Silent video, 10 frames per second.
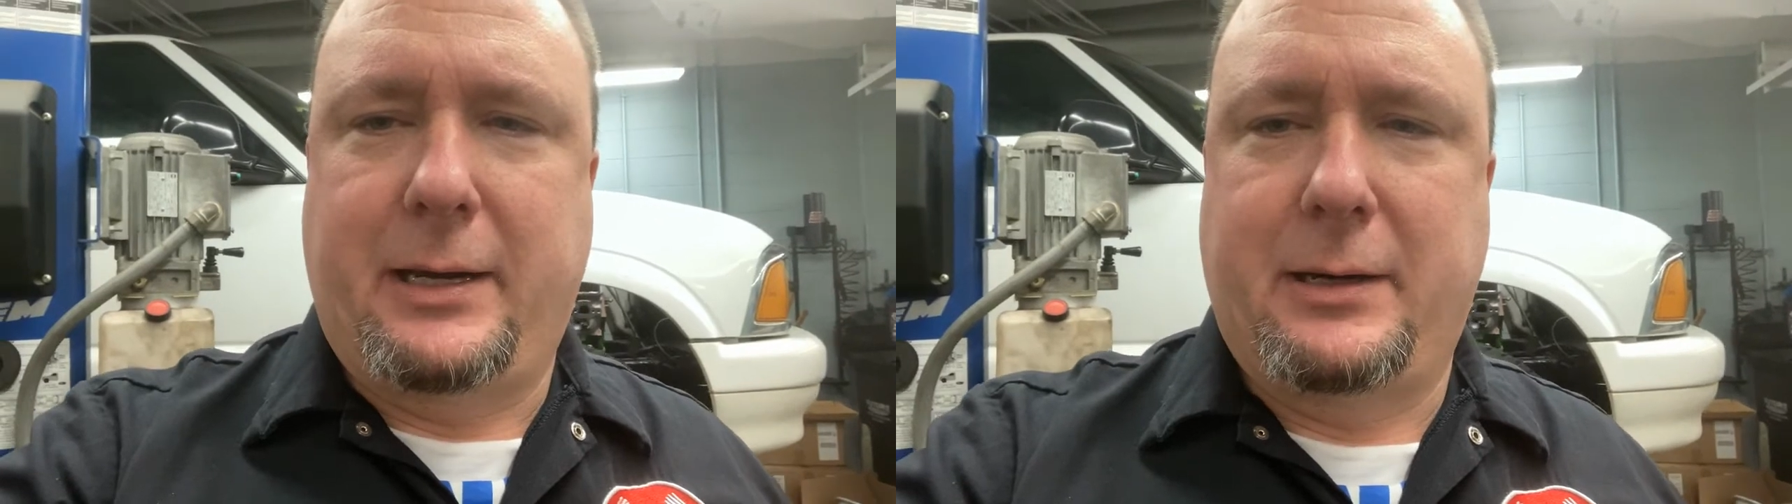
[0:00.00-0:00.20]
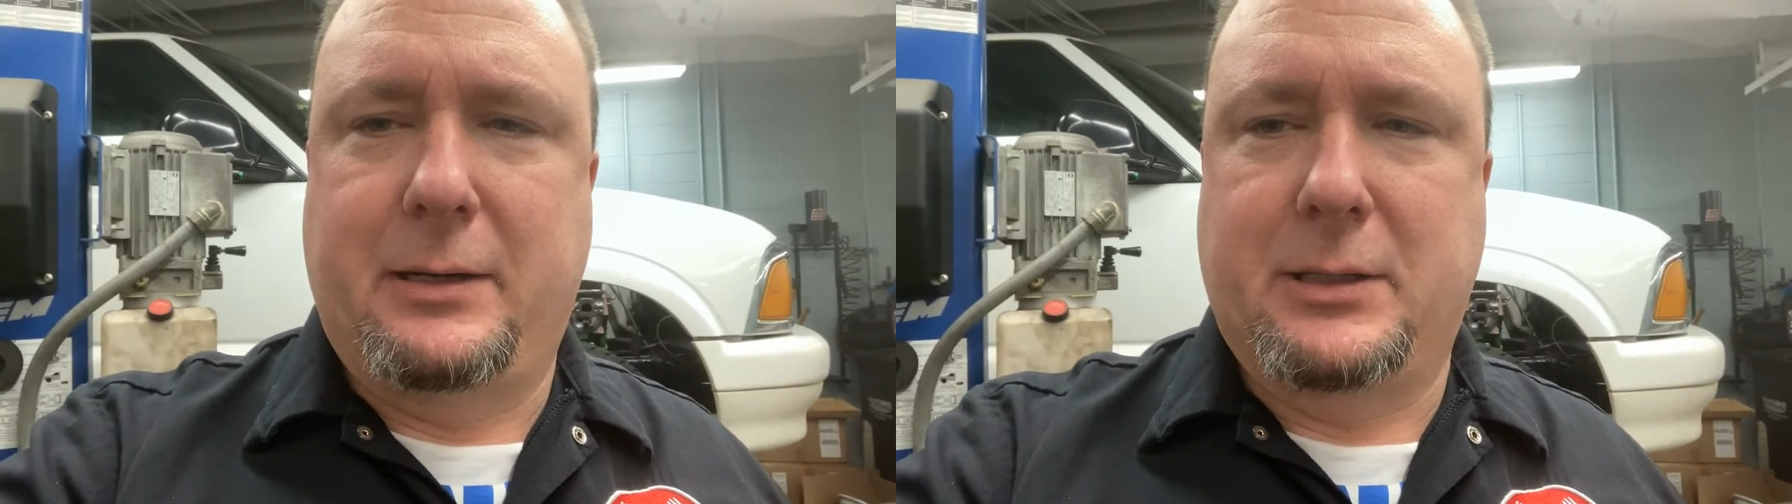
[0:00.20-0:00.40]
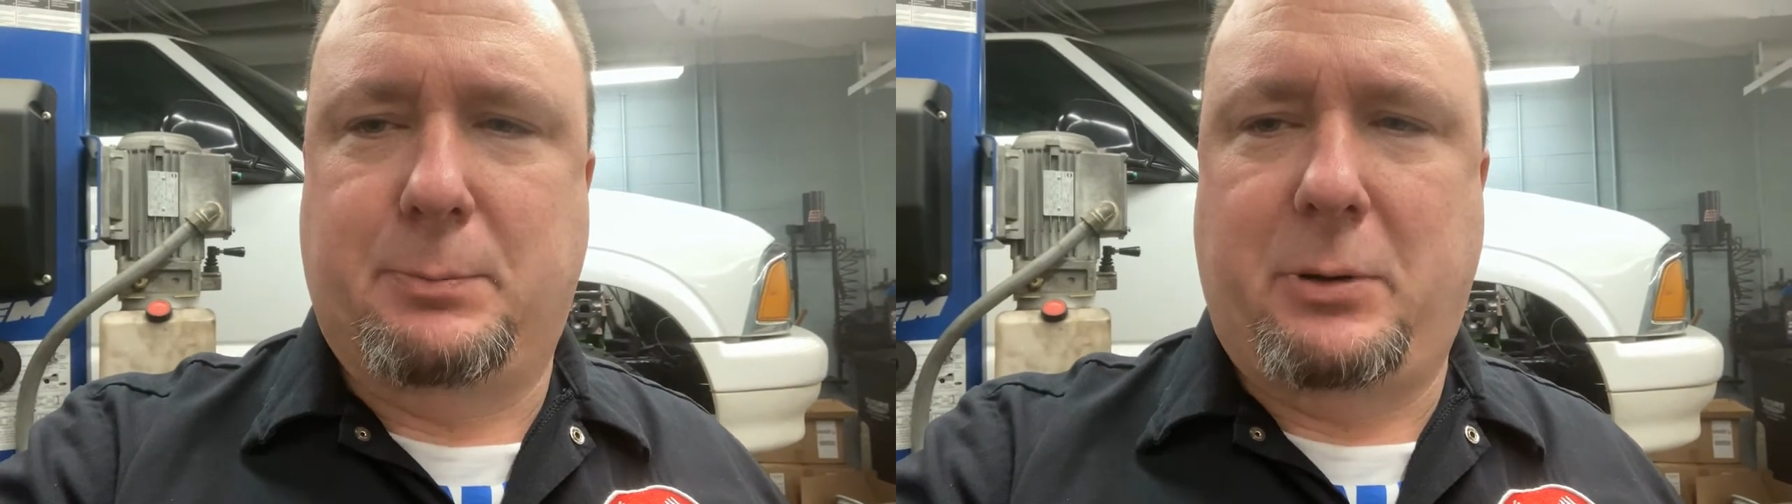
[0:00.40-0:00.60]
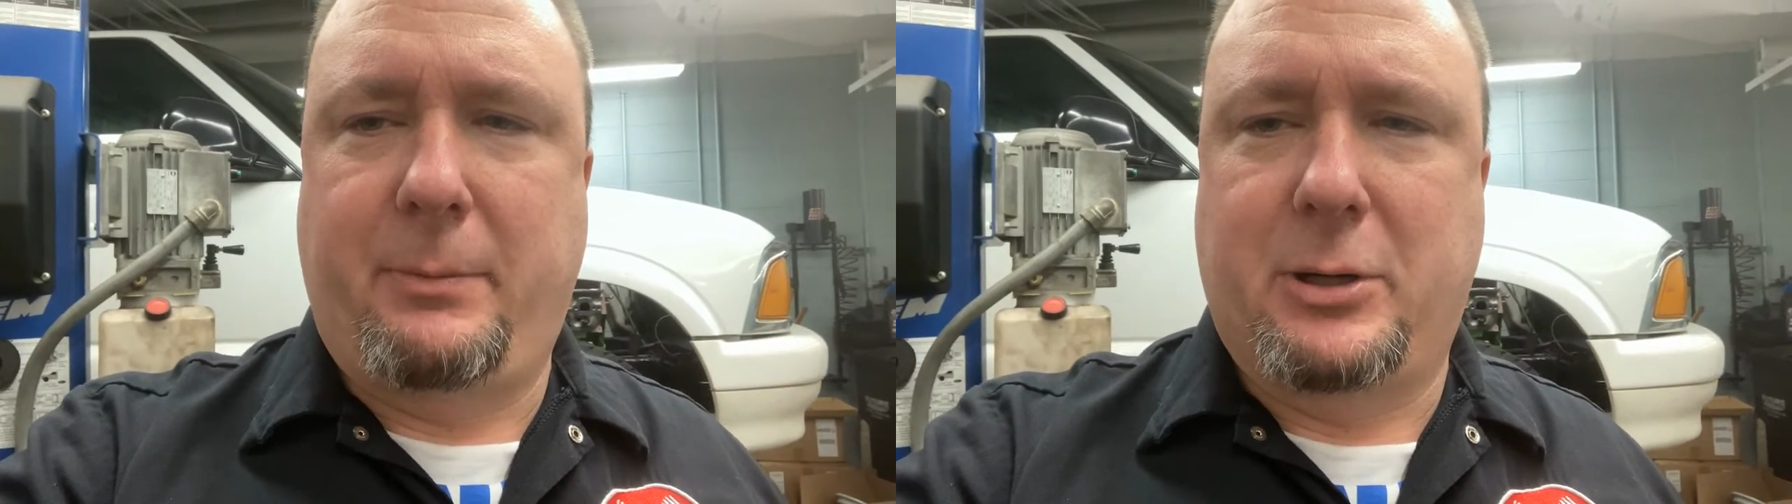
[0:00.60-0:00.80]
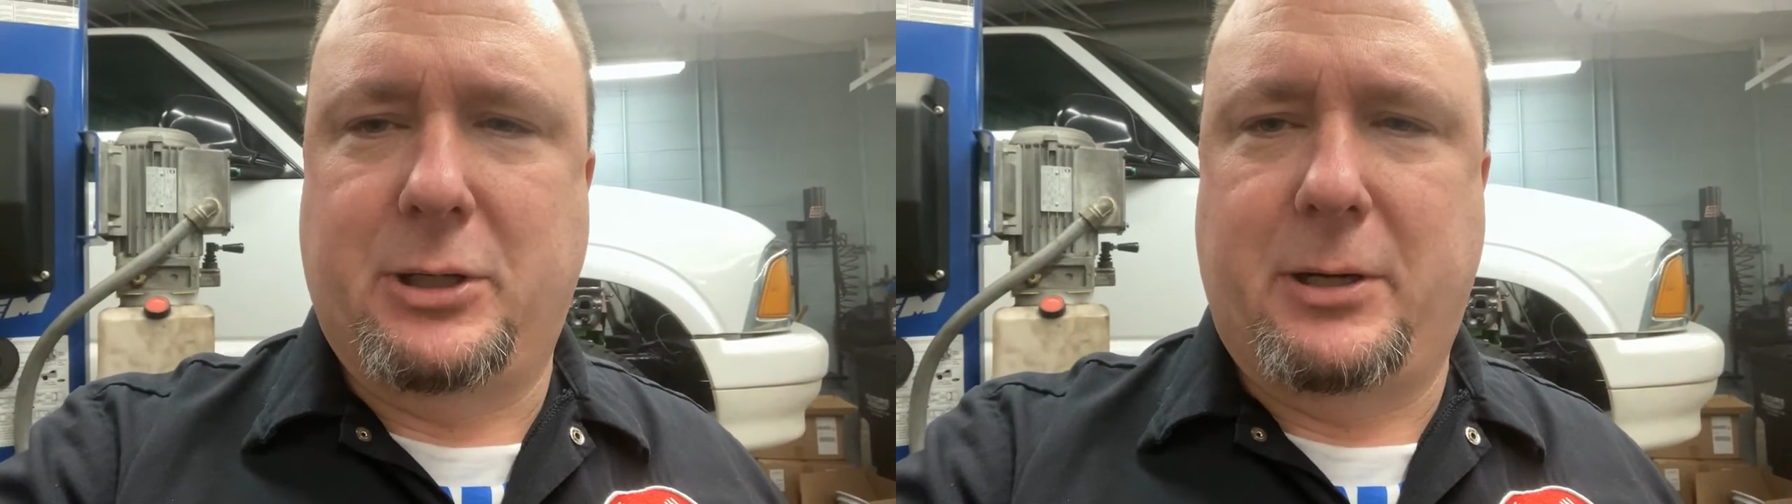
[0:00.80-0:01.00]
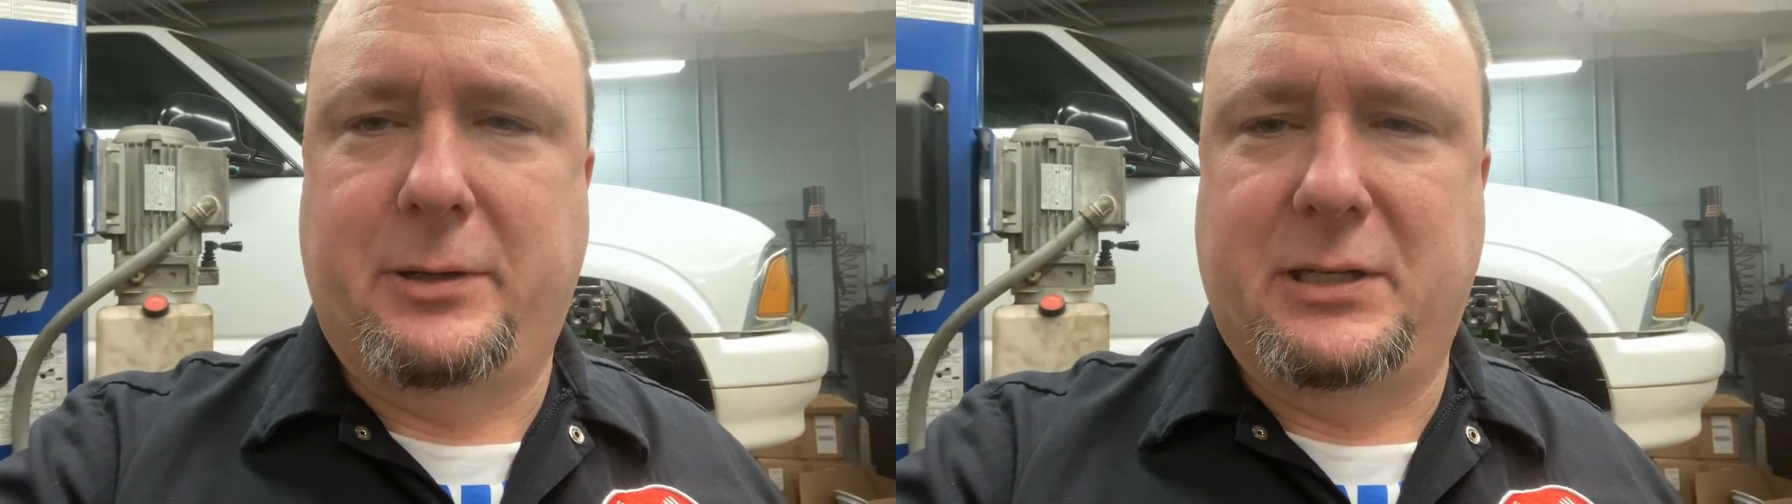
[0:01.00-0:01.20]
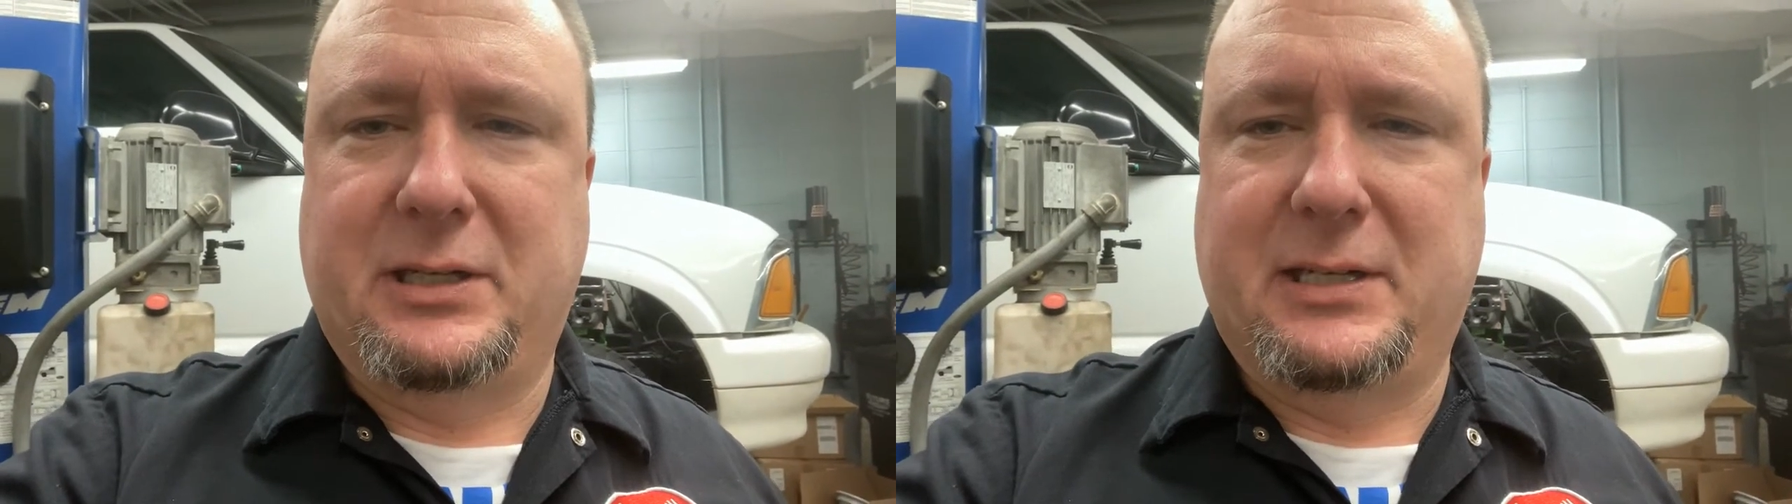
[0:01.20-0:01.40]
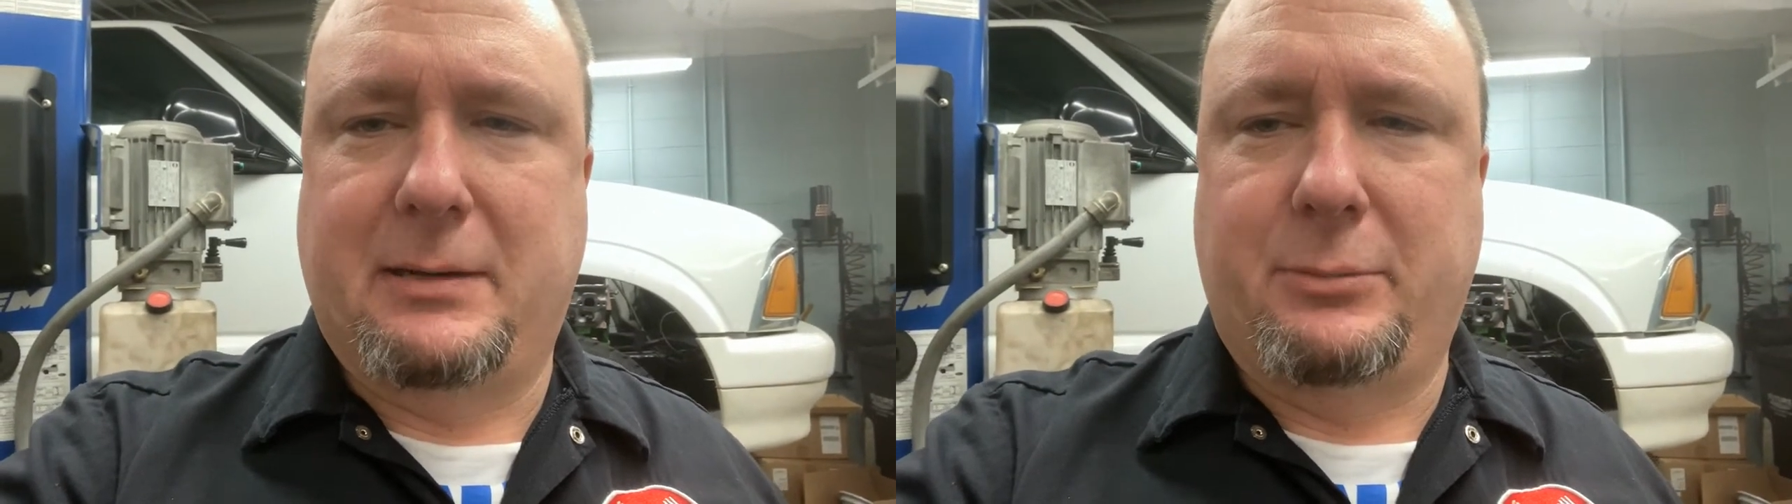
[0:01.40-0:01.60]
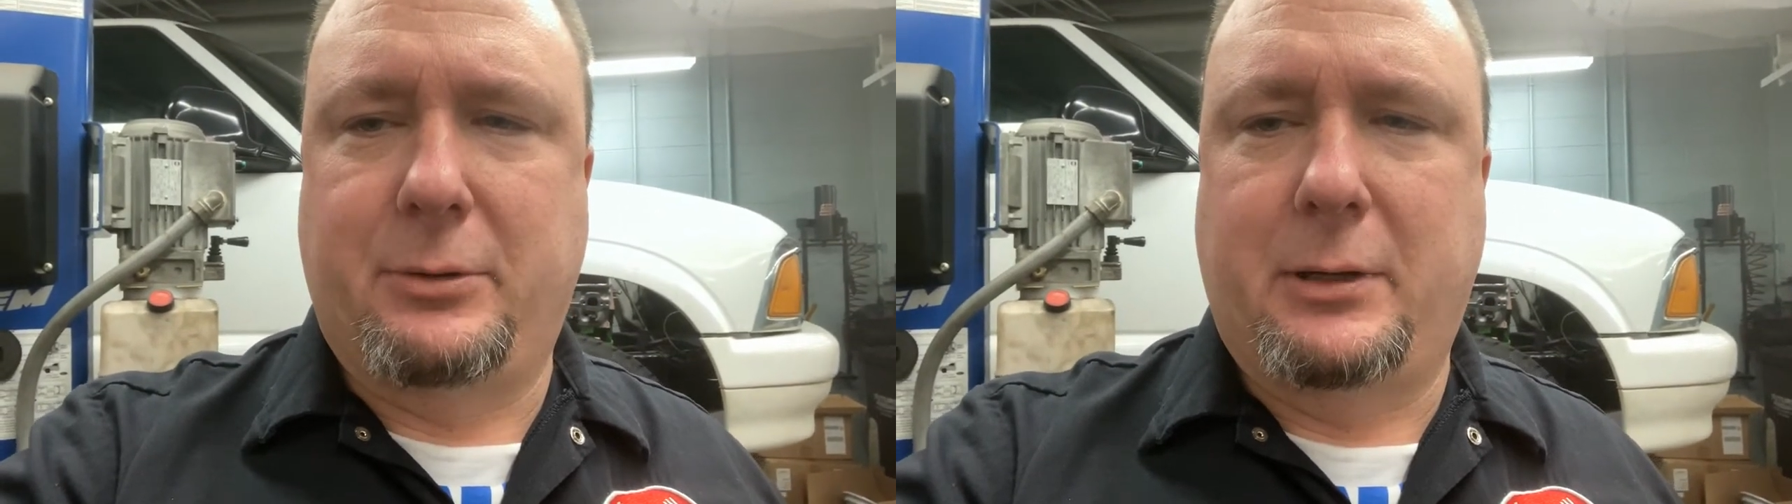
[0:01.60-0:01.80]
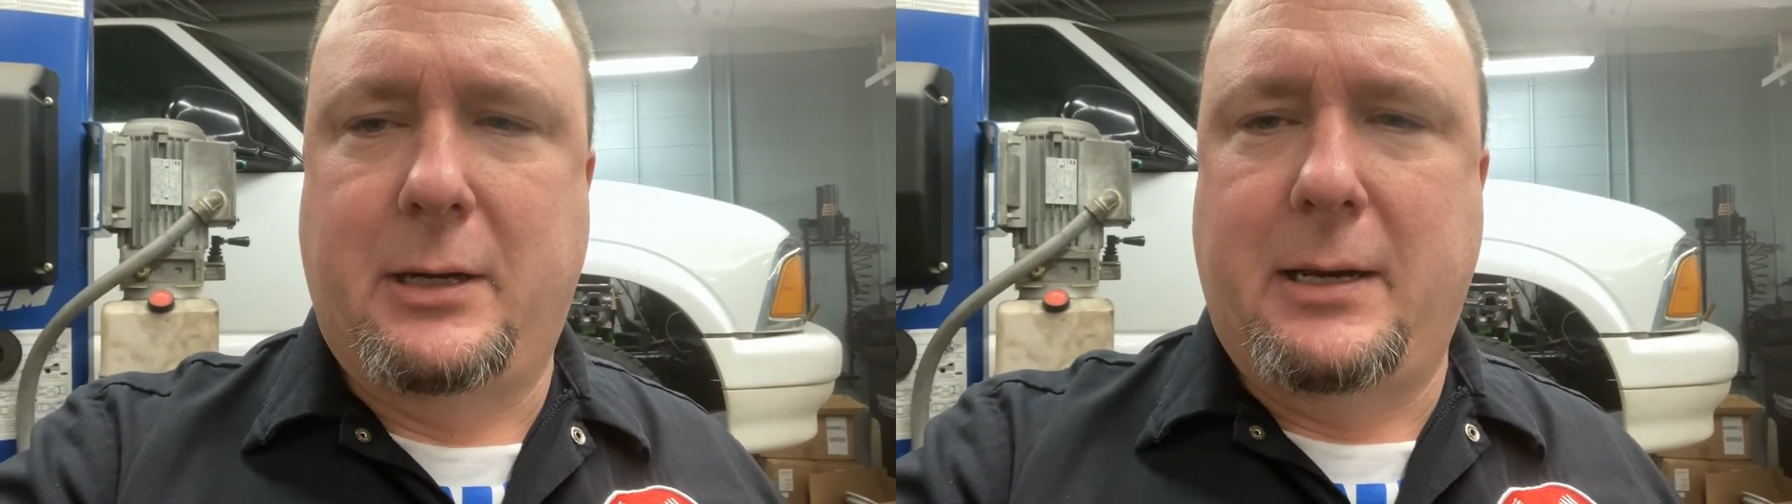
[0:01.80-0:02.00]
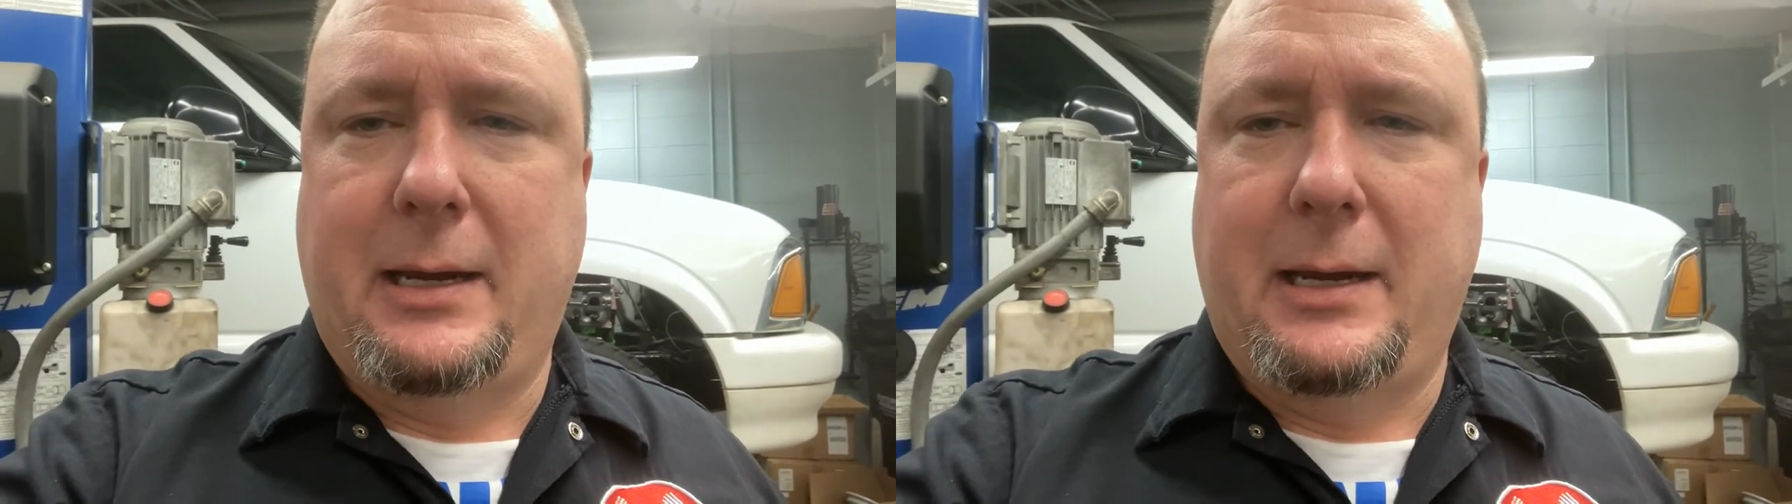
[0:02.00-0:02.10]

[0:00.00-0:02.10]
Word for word: It is pretty much all disassembled